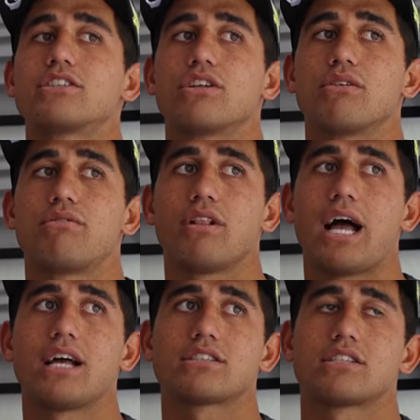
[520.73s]
into the
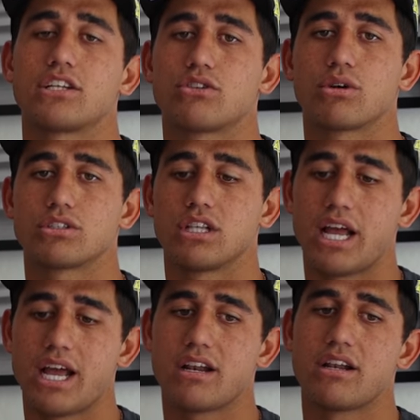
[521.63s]
flats, like towards
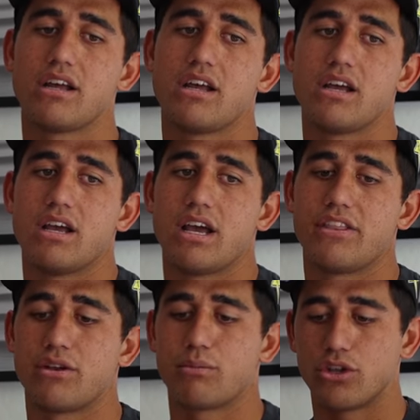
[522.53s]
land.
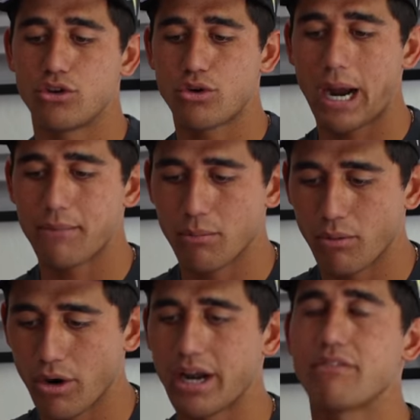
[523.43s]
And then when you grab your
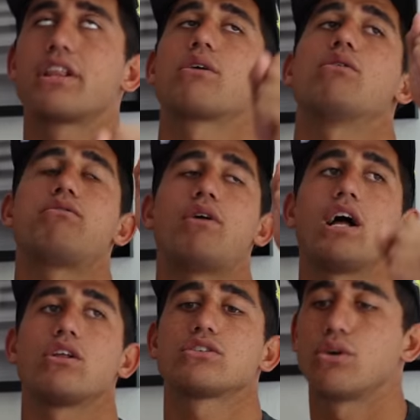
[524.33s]
board, everything will
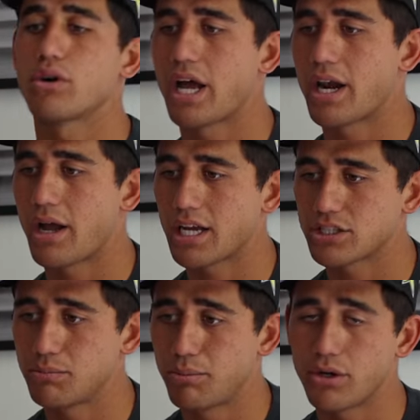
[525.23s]
follow. So it'll kind of
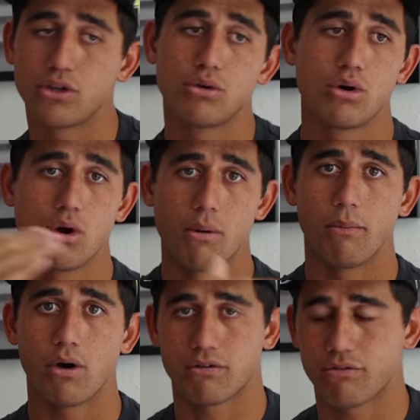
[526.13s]
actually put you
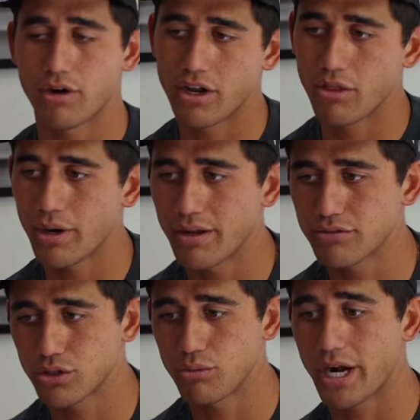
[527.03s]
more in front of the
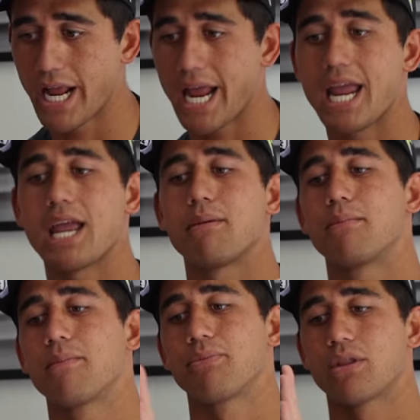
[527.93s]
wave. So you want to
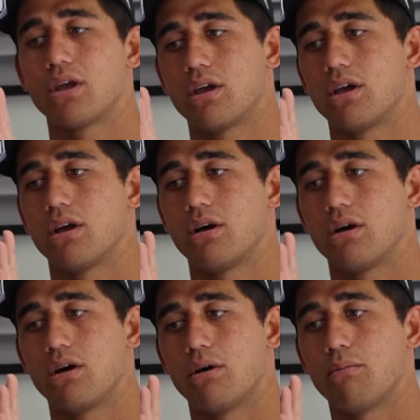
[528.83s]
aim
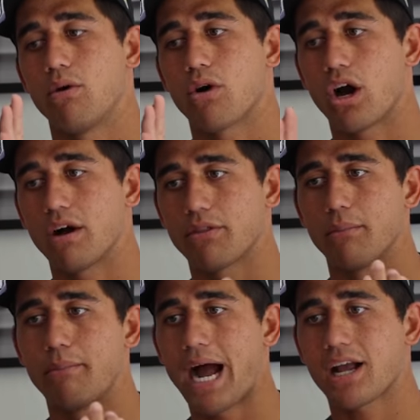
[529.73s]
more off
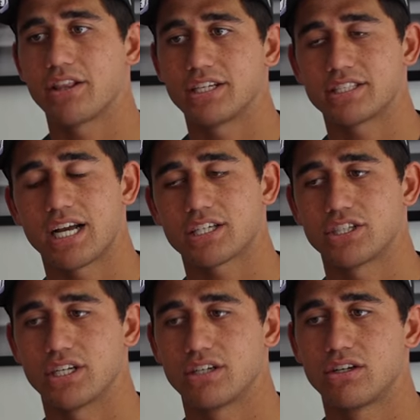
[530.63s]
the back of the
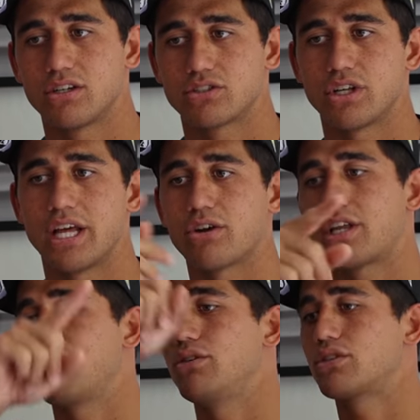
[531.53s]
section so that'll
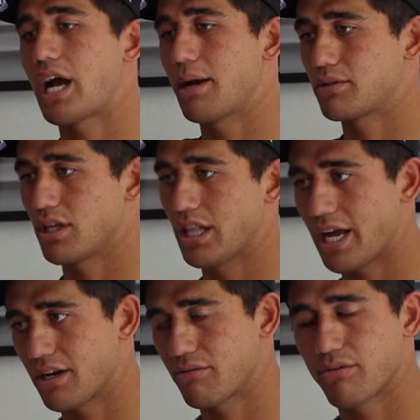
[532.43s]
give you time to
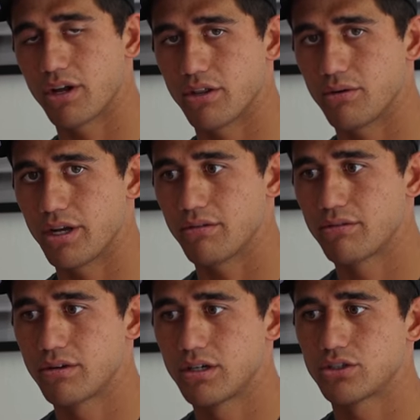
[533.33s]
land in front of the
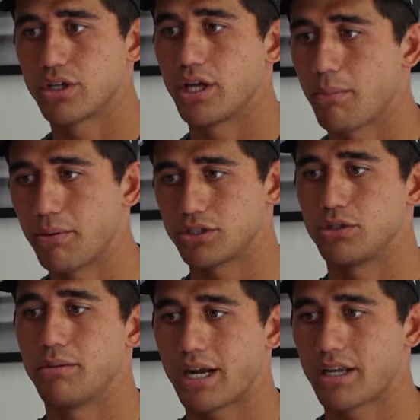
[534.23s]
wave. So that'll
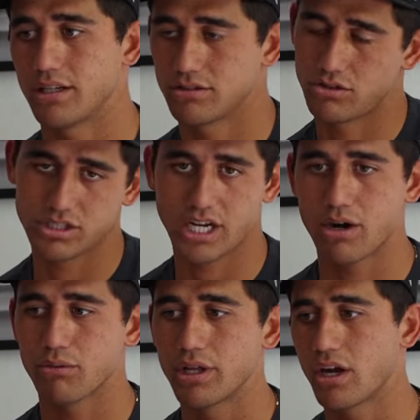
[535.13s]
push you back in. So it's
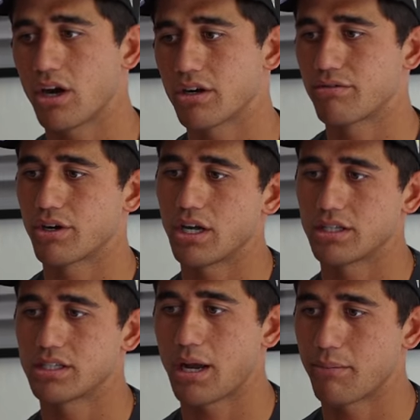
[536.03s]
kind of really hard to figure out
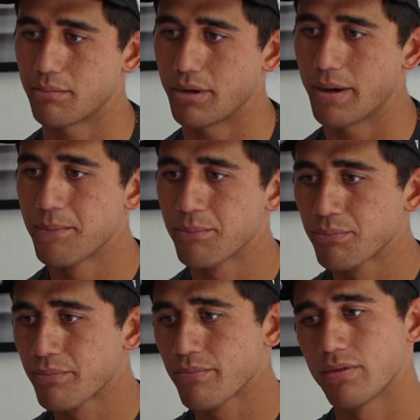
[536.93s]
the timing, but
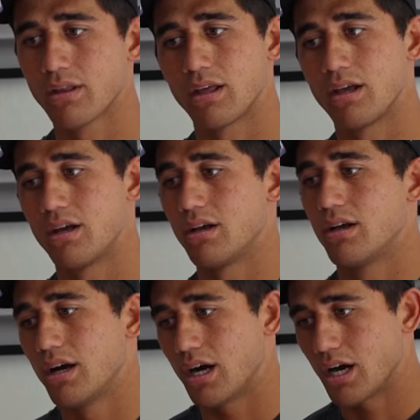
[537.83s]

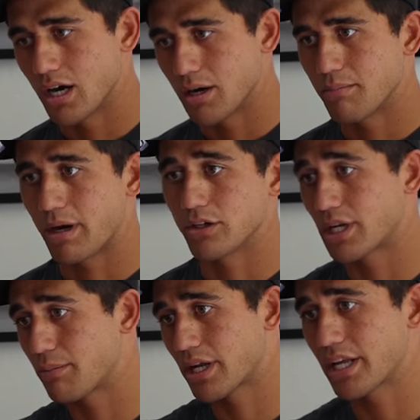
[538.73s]
um, I
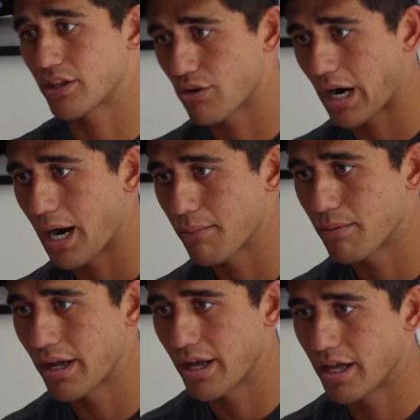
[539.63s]
was able to get the
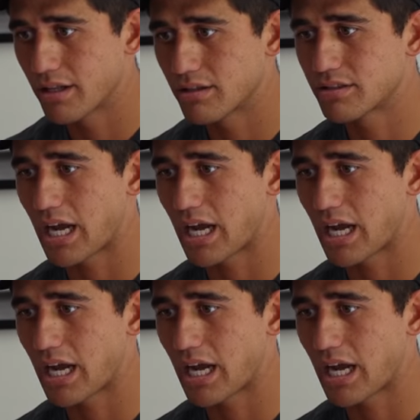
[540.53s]
grab and